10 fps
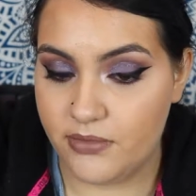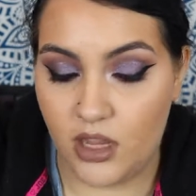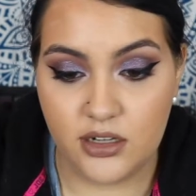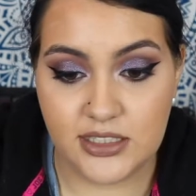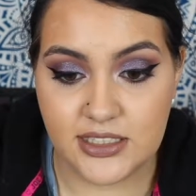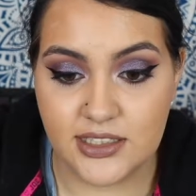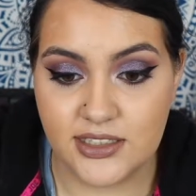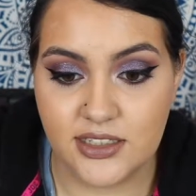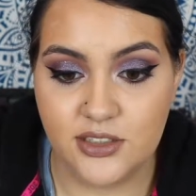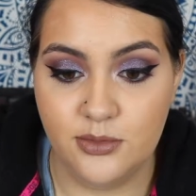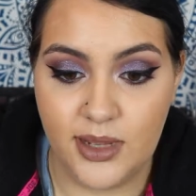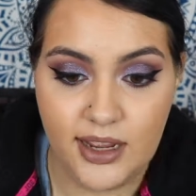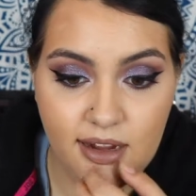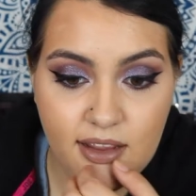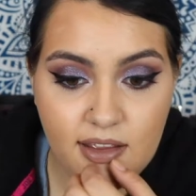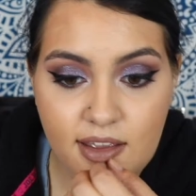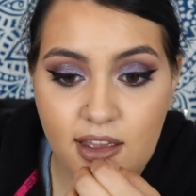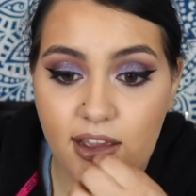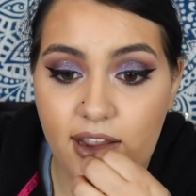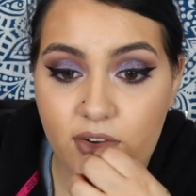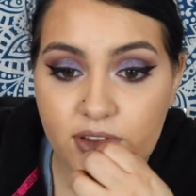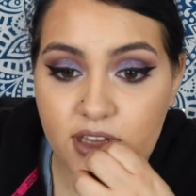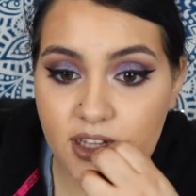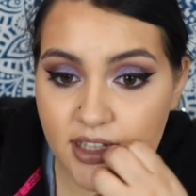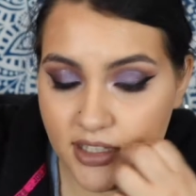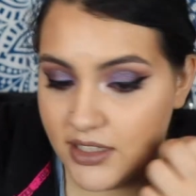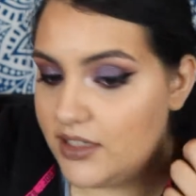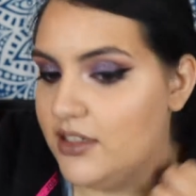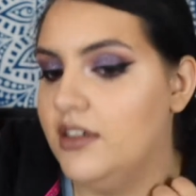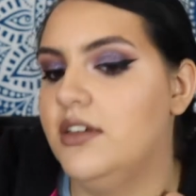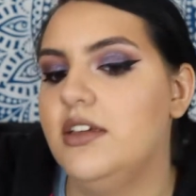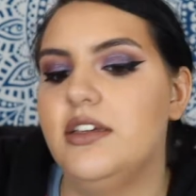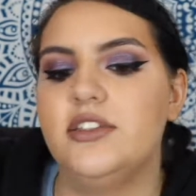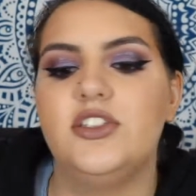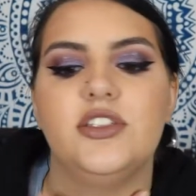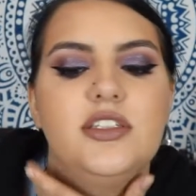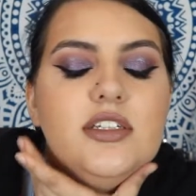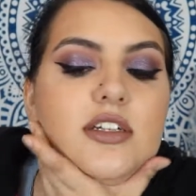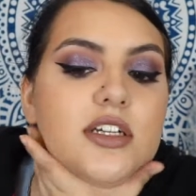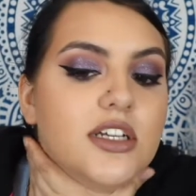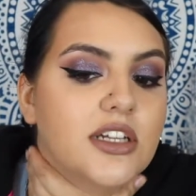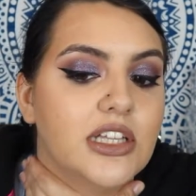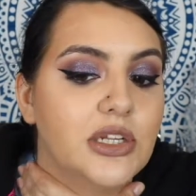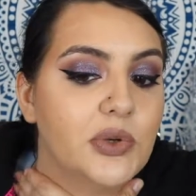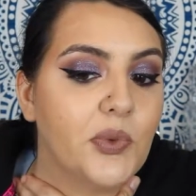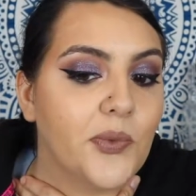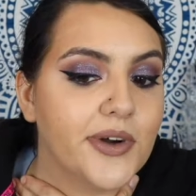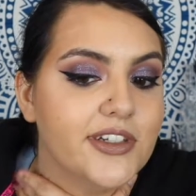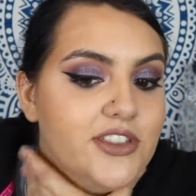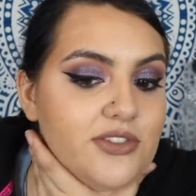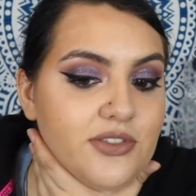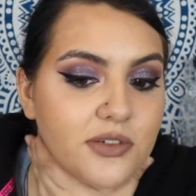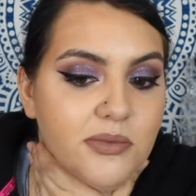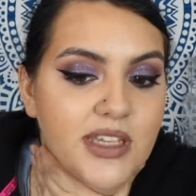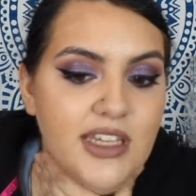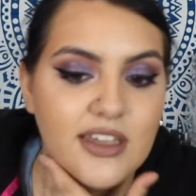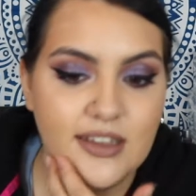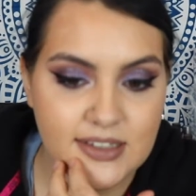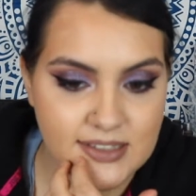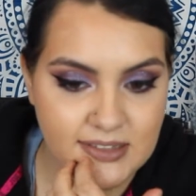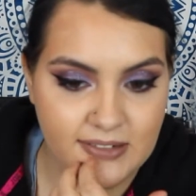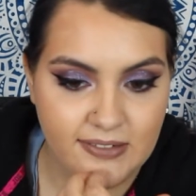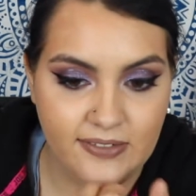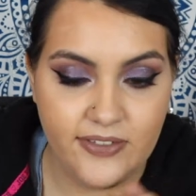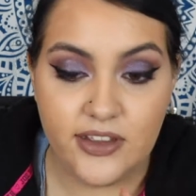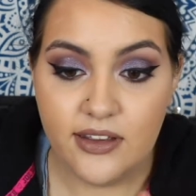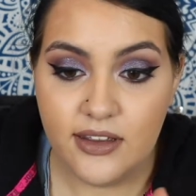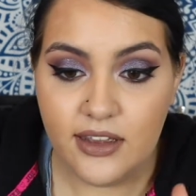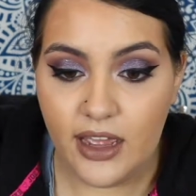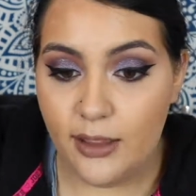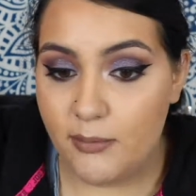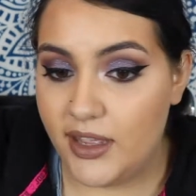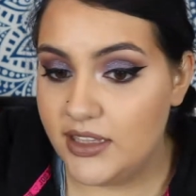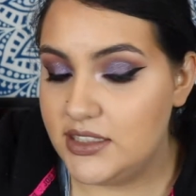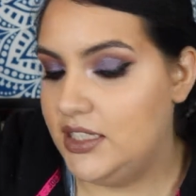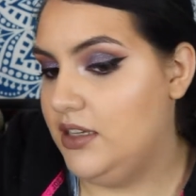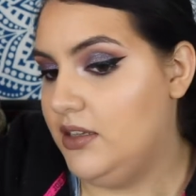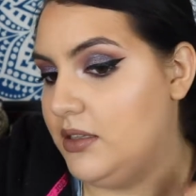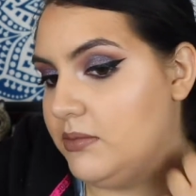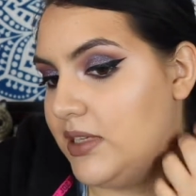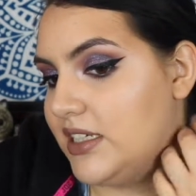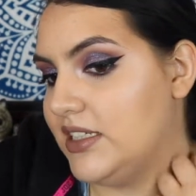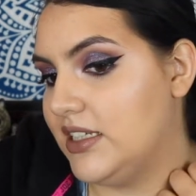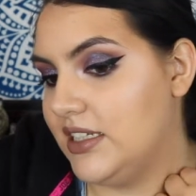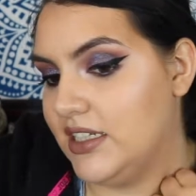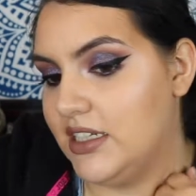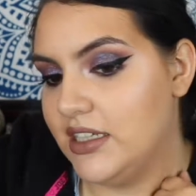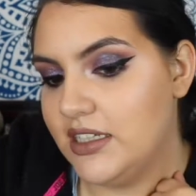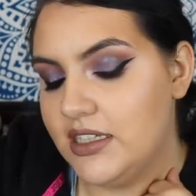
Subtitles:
honestly it's not too bad. I really like it. It's just a little orange for me, so I might mix in